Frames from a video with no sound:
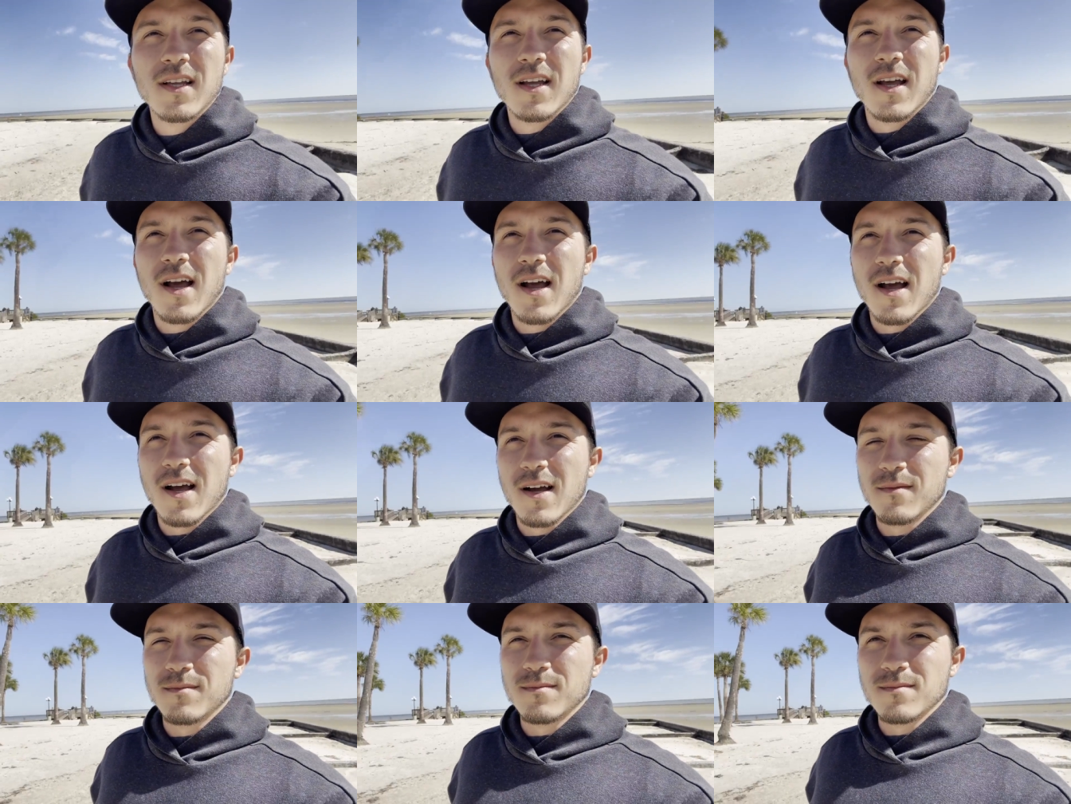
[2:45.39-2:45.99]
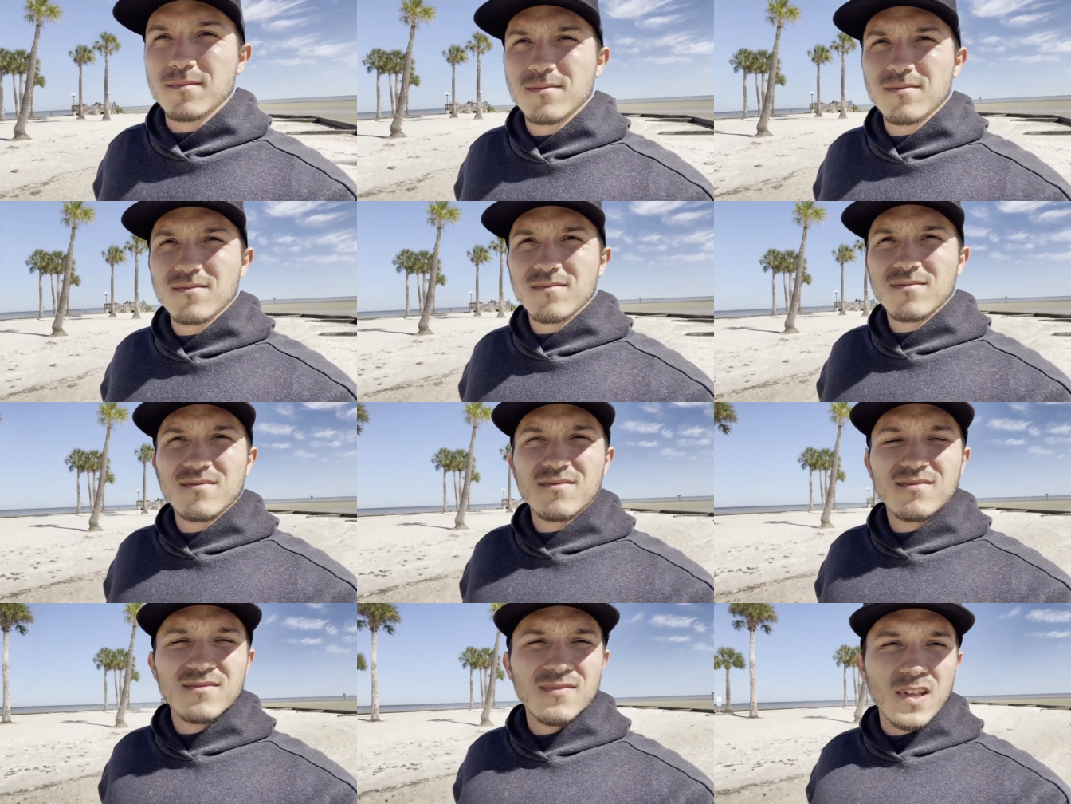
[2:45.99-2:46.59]
um,
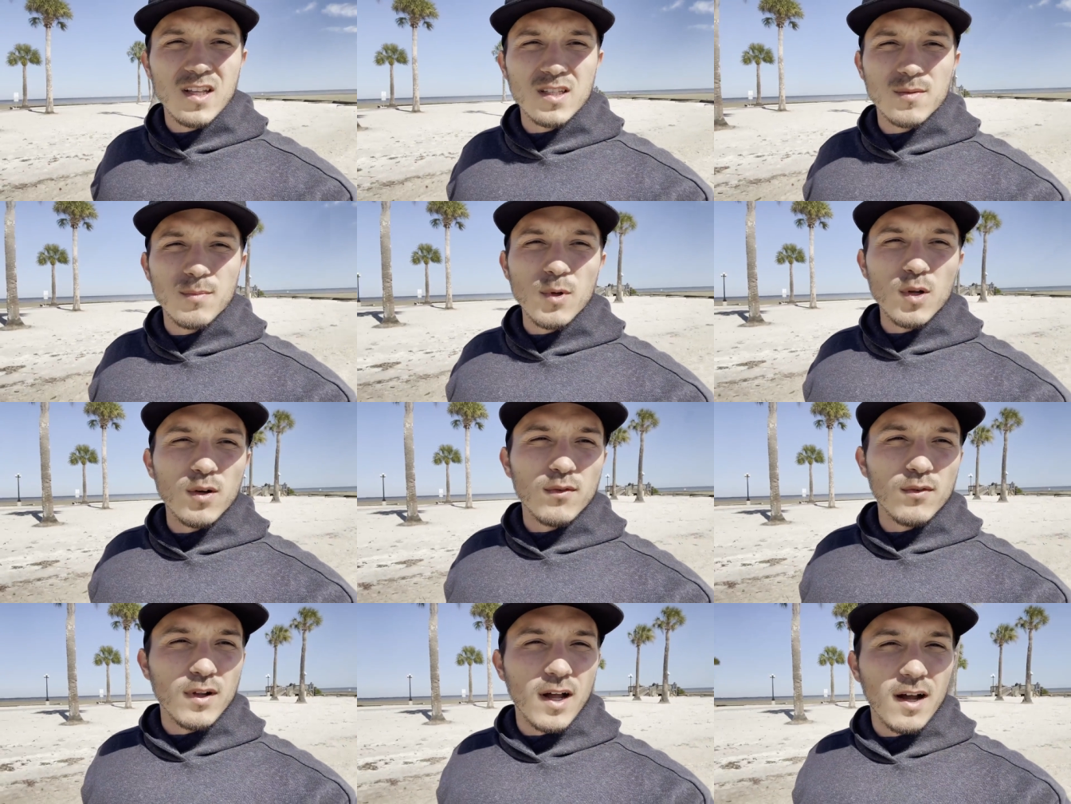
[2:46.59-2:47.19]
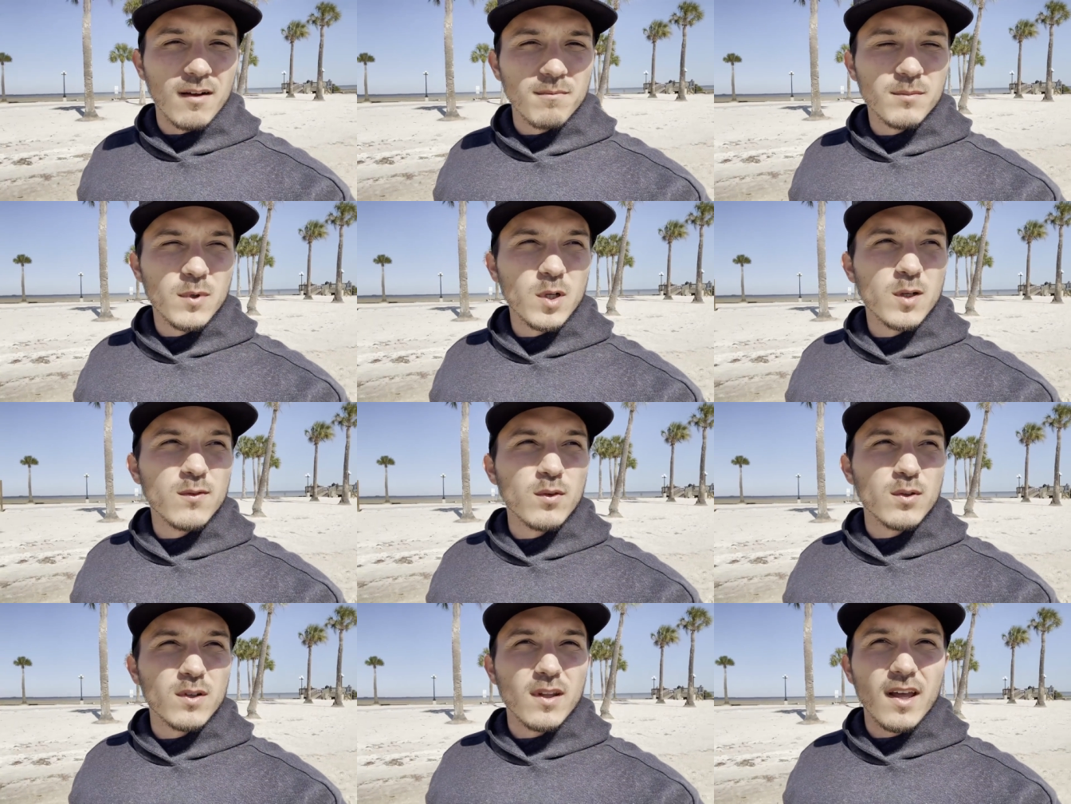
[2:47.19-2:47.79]
it's beautiful out,
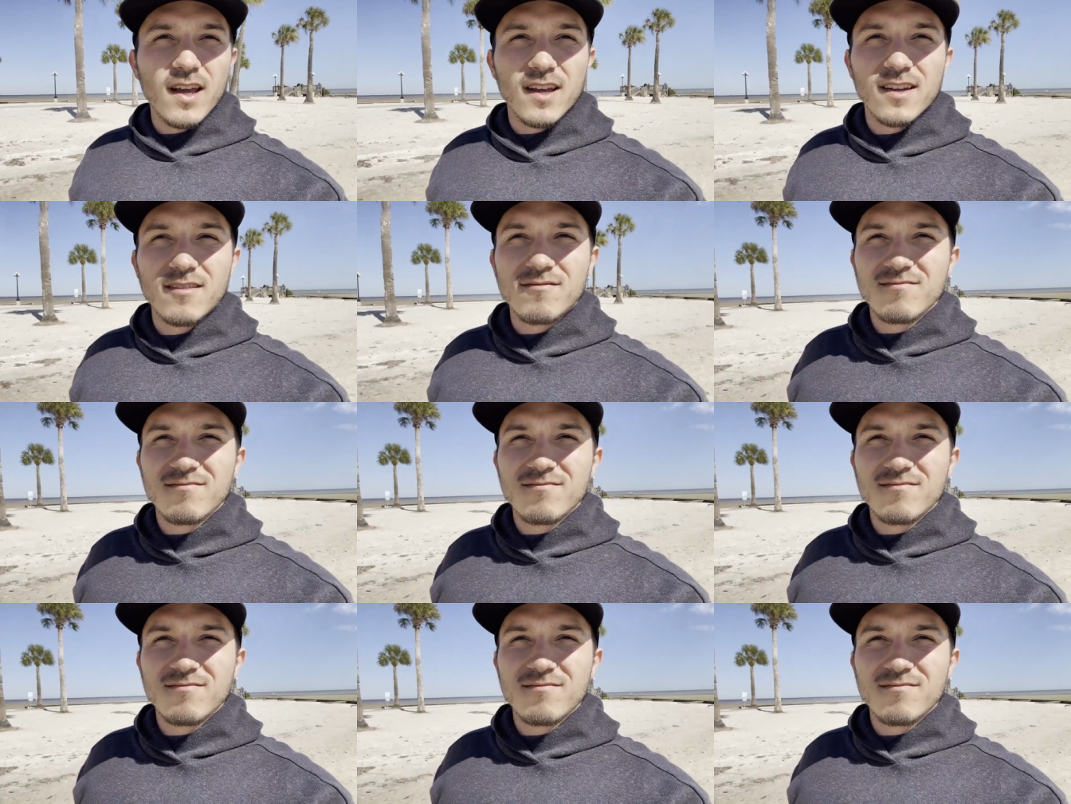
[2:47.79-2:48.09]
beautiful day